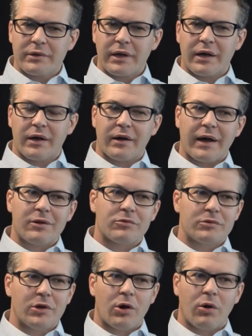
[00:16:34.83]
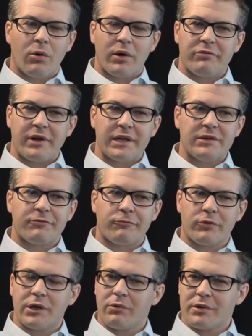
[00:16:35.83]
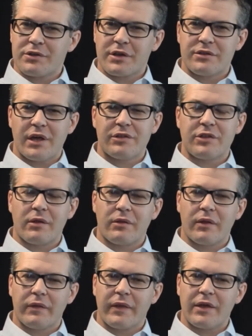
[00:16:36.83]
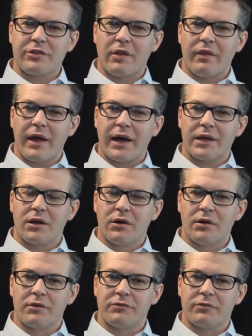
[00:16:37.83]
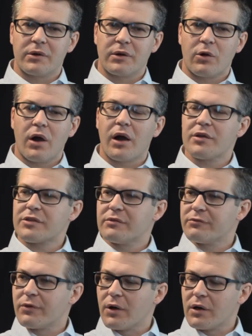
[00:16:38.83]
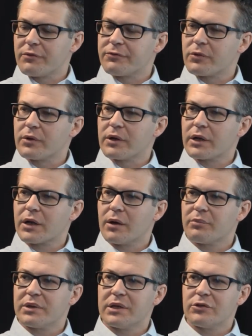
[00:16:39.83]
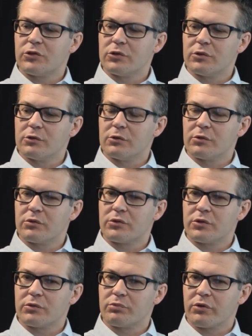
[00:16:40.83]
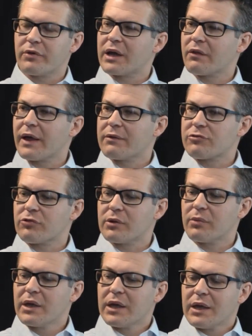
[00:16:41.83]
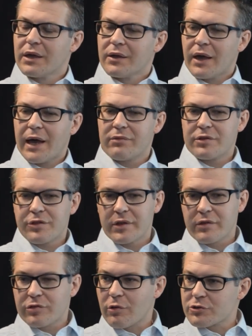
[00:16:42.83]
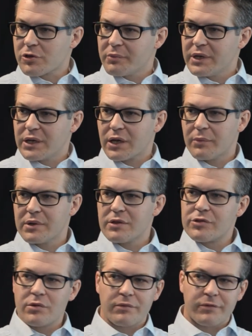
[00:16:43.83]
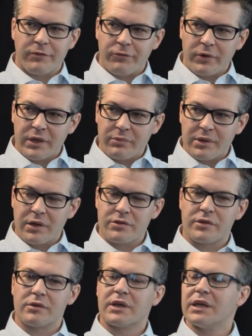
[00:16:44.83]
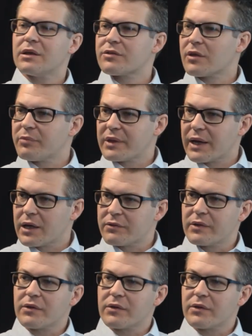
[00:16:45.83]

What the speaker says: I don't know of any free ones, because that's a lot of cost involved for a company to provide a live stream. Obviously, the social media companies do it for free because they're getting something out of it.